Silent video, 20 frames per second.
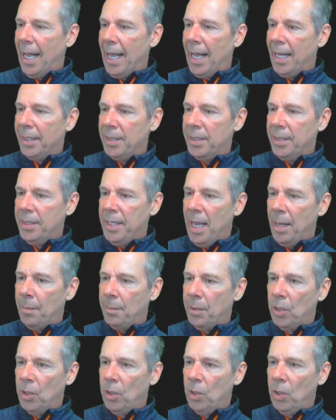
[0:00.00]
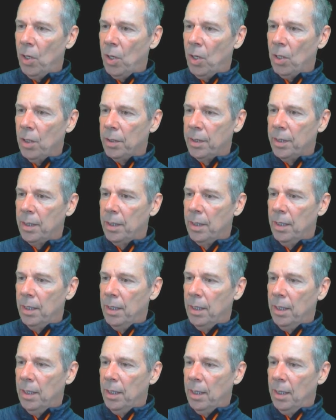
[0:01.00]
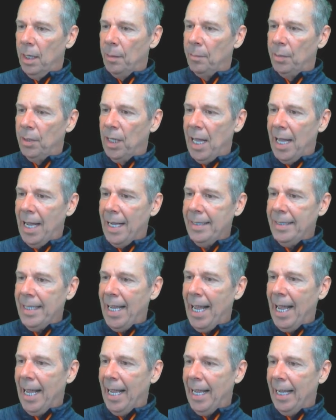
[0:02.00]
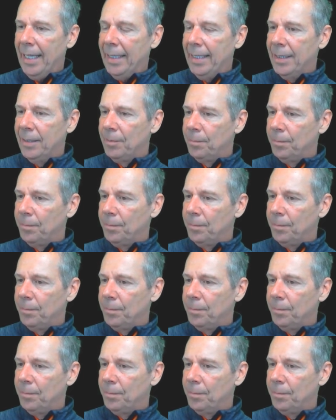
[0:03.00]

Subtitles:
add a step called apply tag.